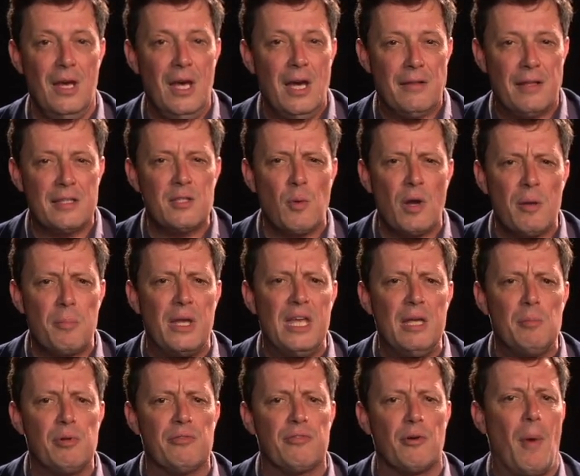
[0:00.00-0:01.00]
That's why
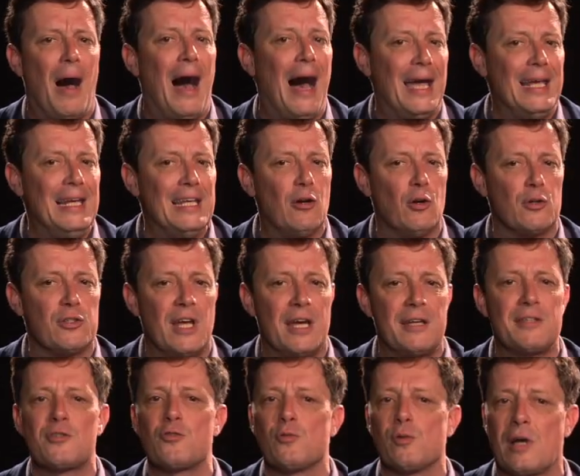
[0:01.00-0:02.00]
people from highly
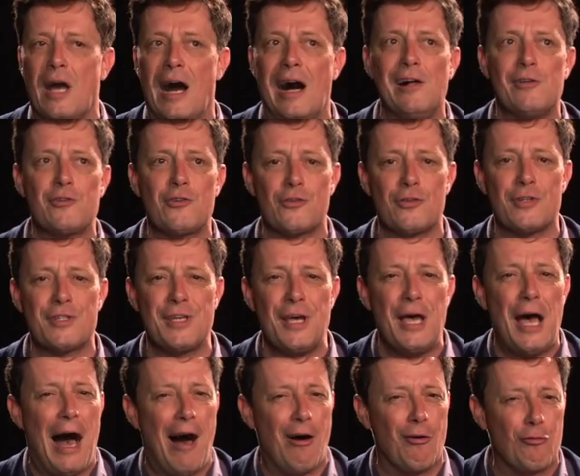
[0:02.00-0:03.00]
contextual cultures are